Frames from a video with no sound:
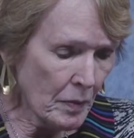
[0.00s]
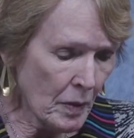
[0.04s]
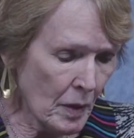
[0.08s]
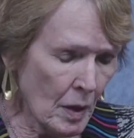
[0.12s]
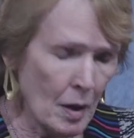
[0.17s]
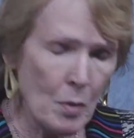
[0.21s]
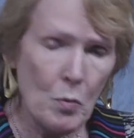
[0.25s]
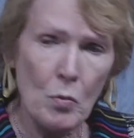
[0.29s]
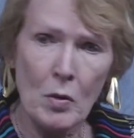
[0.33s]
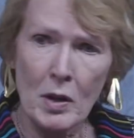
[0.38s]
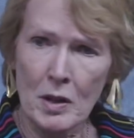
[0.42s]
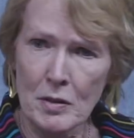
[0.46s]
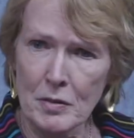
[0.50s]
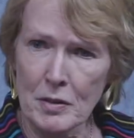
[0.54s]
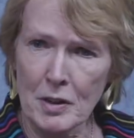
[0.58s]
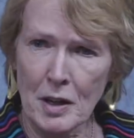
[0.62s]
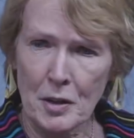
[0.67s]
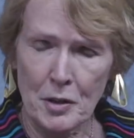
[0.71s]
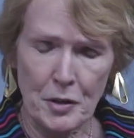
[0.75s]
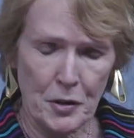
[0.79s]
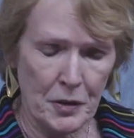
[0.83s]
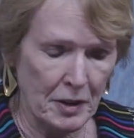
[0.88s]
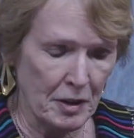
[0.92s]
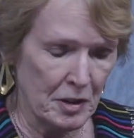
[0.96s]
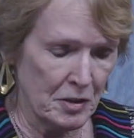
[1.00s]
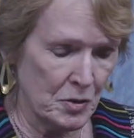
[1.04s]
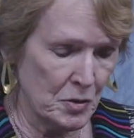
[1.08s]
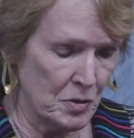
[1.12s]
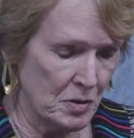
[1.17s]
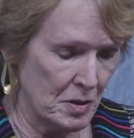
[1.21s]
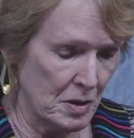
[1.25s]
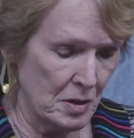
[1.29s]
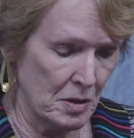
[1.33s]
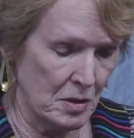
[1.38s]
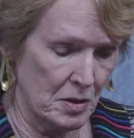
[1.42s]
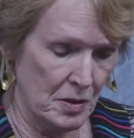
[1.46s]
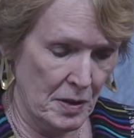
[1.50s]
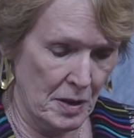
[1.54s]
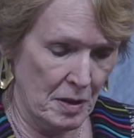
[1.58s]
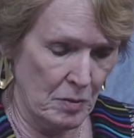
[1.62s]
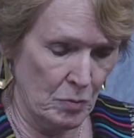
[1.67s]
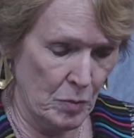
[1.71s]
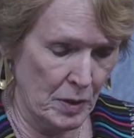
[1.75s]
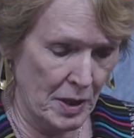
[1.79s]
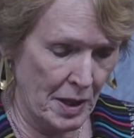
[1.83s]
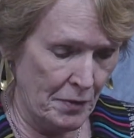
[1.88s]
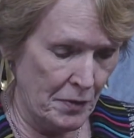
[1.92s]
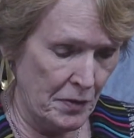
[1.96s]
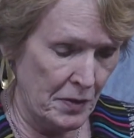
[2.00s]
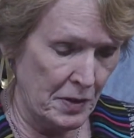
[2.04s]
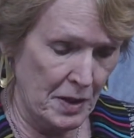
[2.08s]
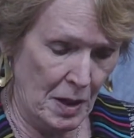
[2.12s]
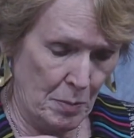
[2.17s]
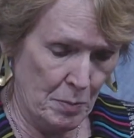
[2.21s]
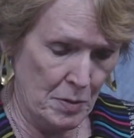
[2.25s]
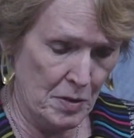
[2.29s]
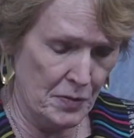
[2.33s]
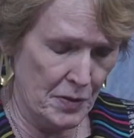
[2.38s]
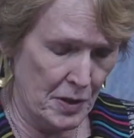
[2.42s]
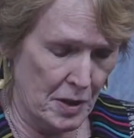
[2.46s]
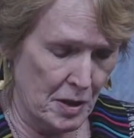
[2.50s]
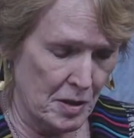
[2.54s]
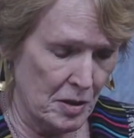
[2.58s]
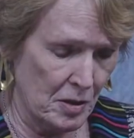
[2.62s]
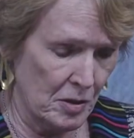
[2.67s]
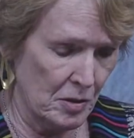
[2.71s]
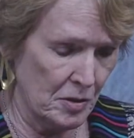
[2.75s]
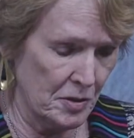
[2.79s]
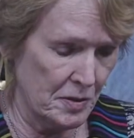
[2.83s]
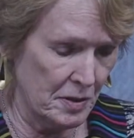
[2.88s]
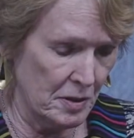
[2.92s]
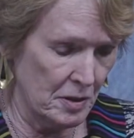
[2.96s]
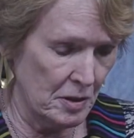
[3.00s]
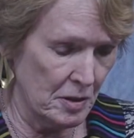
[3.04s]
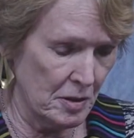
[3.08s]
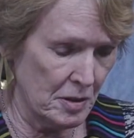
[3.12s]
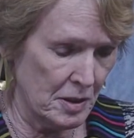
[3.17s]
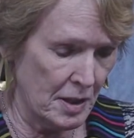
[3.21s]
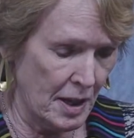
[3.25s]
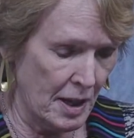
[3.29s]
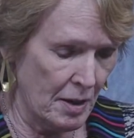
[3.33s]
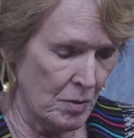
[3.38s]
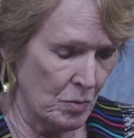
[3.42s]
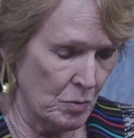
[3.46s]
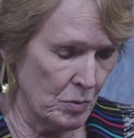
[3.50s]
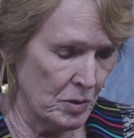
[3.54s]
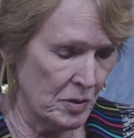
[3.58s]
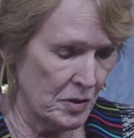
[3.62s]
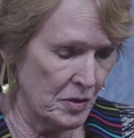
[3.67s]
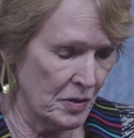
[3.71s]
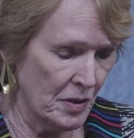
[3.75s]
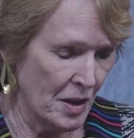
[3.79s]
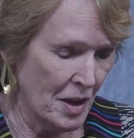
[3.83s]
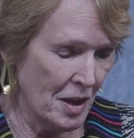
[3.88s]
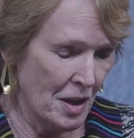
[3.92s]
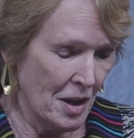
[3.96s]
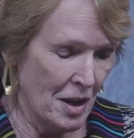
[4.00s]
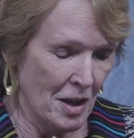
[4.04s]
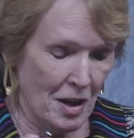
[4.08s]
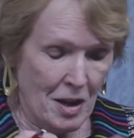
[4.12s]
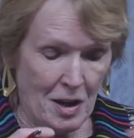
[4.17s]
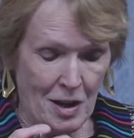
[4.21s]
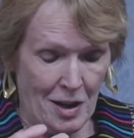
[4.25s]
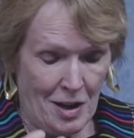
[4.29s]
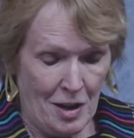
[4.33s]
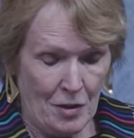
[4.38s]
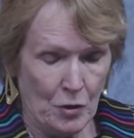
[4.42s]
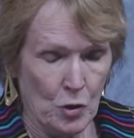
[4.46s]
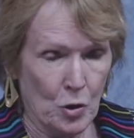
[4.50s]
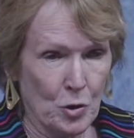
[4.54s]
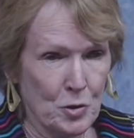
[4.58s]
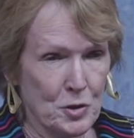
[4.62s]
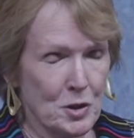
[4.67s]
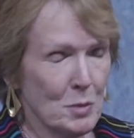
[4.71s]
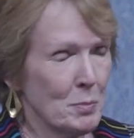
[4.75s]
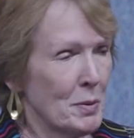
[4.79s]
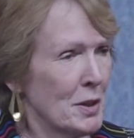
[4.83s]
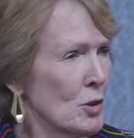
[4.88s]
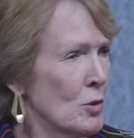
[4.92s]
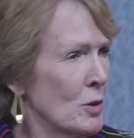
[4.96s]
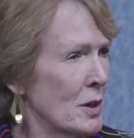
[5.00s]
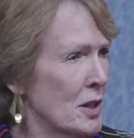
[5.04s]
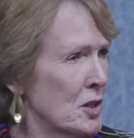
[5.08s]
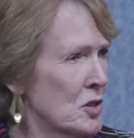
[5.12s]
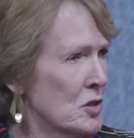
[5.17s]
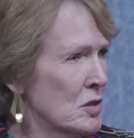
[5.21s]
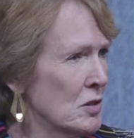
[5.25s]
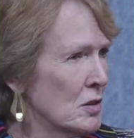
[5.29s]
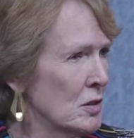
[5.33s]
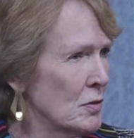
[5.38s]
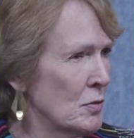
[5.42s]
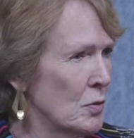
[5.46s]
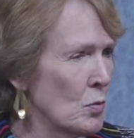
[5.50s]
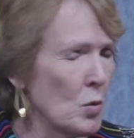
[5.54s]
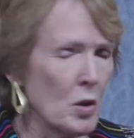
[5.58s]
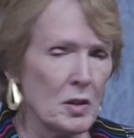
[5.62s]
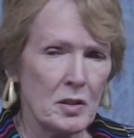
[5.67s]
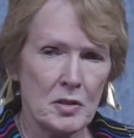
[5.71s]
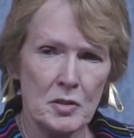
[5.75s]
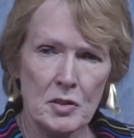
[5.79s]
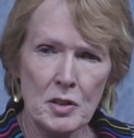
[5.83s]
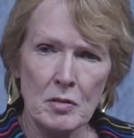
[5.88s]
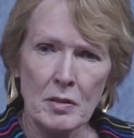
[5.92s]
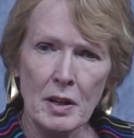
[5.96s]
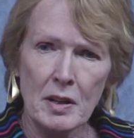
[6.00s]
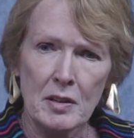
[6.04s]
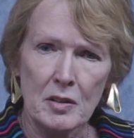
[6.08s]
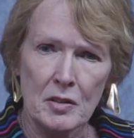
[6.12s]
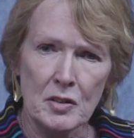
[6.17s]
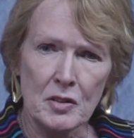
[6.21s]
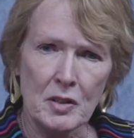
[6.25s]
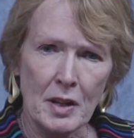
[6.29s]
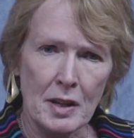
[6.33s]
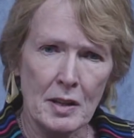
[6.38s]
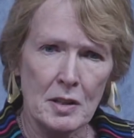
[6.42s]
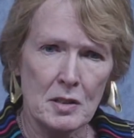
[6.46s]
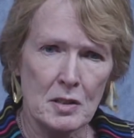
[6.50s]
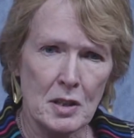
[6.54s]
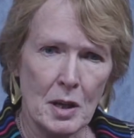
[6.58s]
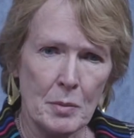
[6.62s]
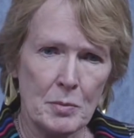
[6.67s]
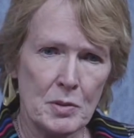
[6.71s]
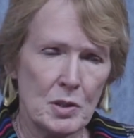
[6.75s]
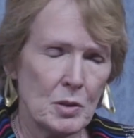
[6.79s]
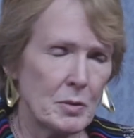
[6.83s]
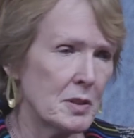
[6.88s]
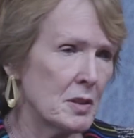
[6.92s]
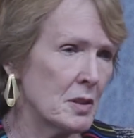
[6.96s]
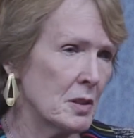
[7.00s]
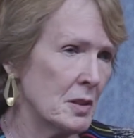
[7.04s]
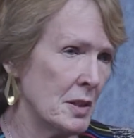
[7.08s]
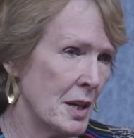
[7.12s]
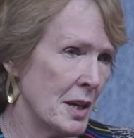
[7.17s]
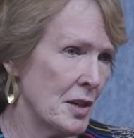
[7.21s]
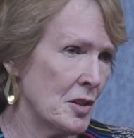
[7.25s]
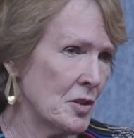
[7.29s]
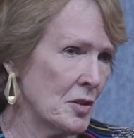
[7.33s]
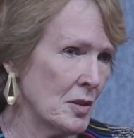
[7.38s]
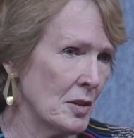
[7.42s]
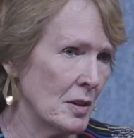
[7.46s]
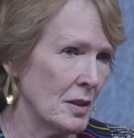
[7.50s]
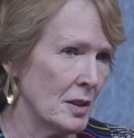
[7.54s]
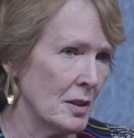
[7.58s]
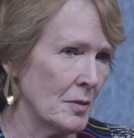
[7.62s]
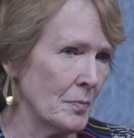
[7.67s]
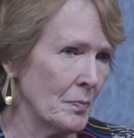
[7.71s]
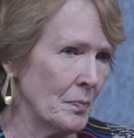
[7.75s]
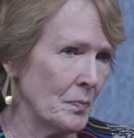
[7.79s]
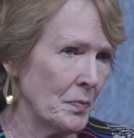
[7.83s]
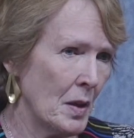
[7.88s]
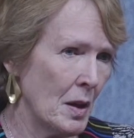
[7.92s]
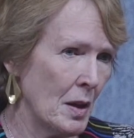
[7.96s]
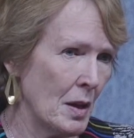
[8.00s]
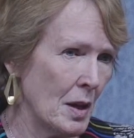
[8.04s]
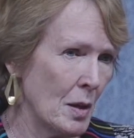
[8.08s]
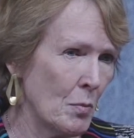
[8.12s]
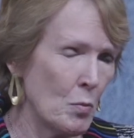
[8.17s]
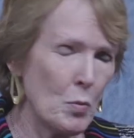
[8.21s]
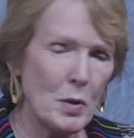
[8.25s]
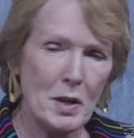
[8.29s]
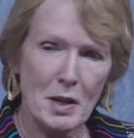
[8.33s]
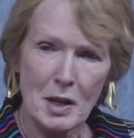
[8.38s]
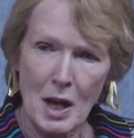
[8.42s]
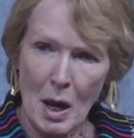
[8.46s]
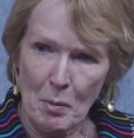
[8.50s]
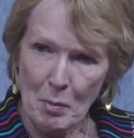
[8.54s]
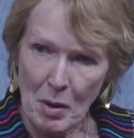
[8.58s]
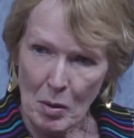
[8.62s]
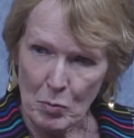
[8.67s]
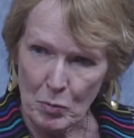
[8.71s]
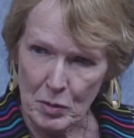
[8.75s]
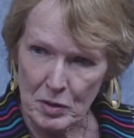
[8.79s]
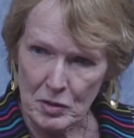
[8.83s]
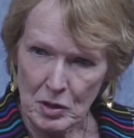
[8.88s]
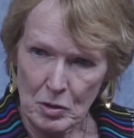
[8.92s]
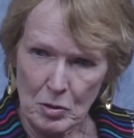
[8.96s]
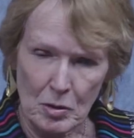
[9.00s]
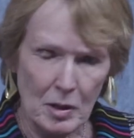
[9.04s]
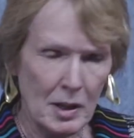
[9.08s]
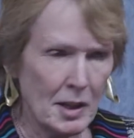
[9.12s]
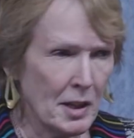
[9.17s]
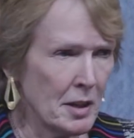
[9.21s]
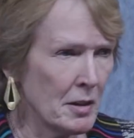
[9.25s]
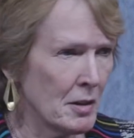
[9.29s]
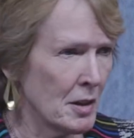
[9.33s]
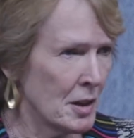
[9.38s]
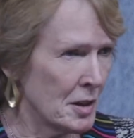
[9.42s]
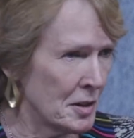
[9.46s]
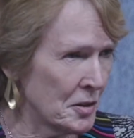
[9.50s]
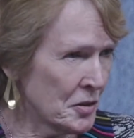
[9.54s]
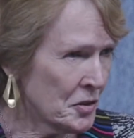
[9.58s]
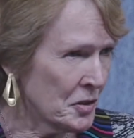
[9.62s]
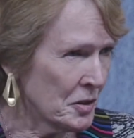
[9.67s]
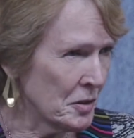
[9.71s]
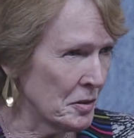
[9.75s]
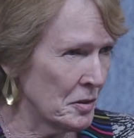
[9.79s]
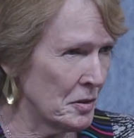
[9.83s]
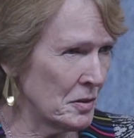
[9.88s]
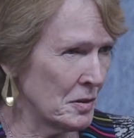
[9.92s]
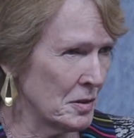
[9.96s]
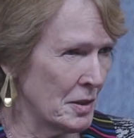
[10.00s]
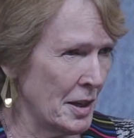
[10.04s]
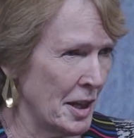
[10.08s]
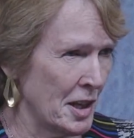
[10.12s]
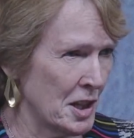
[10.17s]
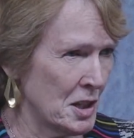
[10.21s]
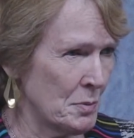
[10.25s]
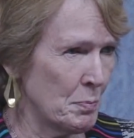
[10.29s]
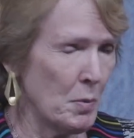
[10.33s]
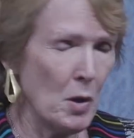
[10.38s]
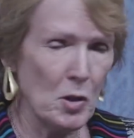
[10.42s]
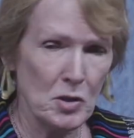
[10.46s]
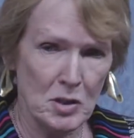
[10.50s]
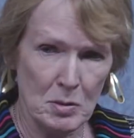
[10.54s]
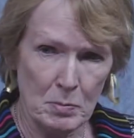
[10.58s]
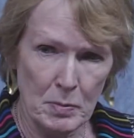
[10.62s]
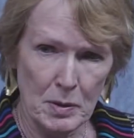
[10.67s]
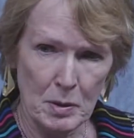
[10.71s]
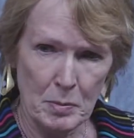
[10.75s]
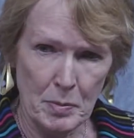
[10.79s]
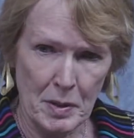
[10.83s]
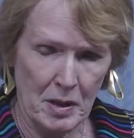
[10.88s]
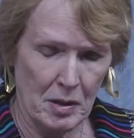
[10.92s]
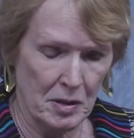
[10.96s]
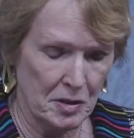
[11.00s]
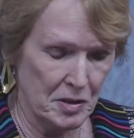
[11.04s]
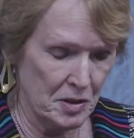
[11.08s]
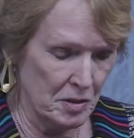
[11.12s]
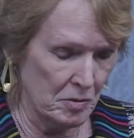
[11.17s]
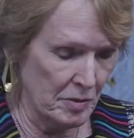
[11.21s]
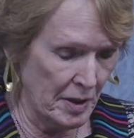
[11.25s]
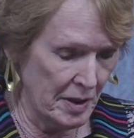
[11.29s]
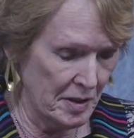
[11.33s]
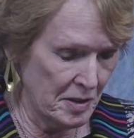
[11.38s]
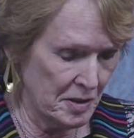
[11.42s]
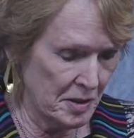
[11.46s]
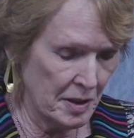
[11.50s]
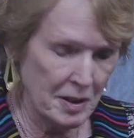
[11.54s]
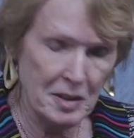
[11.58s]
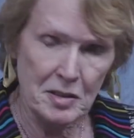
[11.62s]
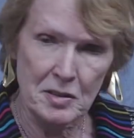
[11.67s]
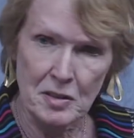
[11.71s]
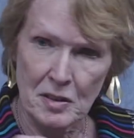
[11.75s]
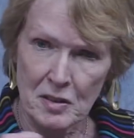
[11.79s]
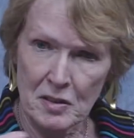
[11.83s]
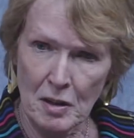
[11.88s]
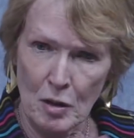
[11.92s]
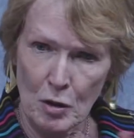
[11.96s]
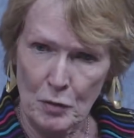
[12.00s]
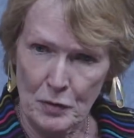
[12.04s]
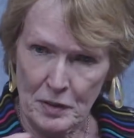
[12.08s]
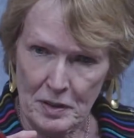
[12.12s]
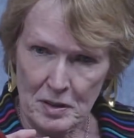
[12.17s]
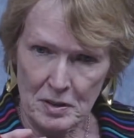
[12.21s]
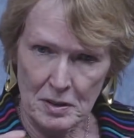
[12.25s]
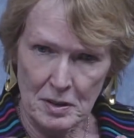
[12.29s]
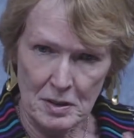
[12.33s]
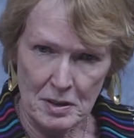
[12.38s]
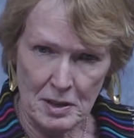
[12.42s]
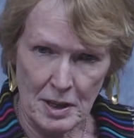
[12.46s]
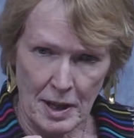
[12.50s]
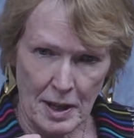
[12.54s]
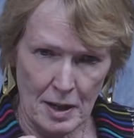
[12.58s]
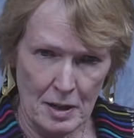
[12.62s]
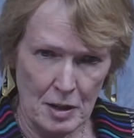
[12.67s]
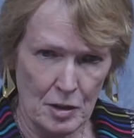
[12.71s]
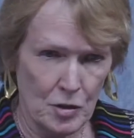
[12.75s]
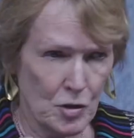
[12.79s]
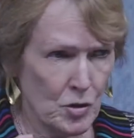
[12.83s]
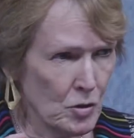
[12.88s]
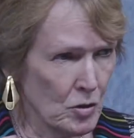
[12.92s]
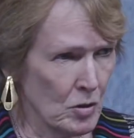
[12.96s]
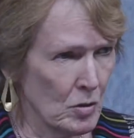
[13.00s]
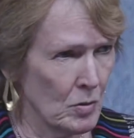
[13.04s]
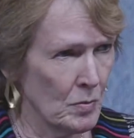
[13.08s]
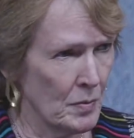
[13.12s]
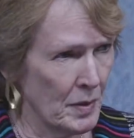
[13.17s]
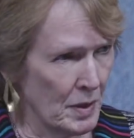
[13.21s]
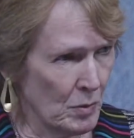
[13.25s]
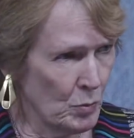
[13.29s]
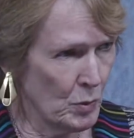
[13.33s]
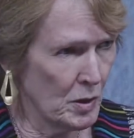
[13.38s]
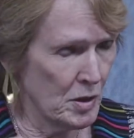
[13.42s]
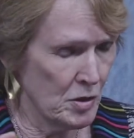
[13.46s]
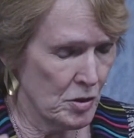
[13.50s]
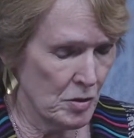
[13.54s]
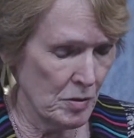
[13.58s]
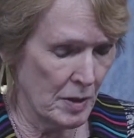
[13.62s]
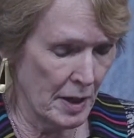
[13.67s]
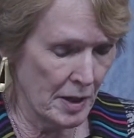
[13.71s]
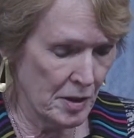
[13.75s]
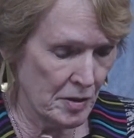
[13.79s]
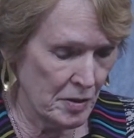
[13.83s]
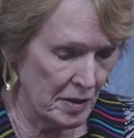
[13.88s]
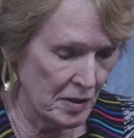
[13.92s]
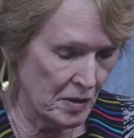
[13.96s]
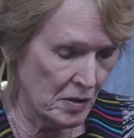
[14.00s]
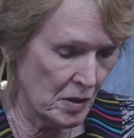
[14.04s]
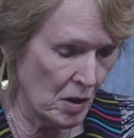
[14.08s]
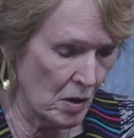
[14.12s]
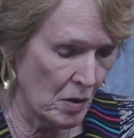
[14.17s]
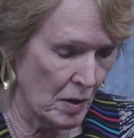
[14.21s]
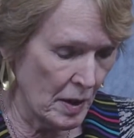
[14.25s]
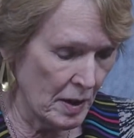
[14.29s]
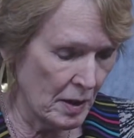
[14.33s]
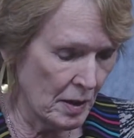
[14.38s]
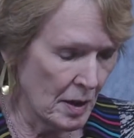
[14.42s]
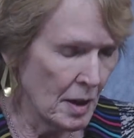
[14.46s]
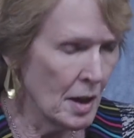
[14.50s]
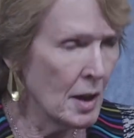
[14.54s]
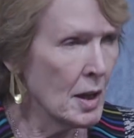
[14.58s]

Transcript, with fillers: And one of the other things that the, we have a number of articles that looked at was of course, the big question of what is the United States up to internationally? Um, we come up with no clear answers, and that's possibly because the United States itself isn't entirely sure in which direction it's going.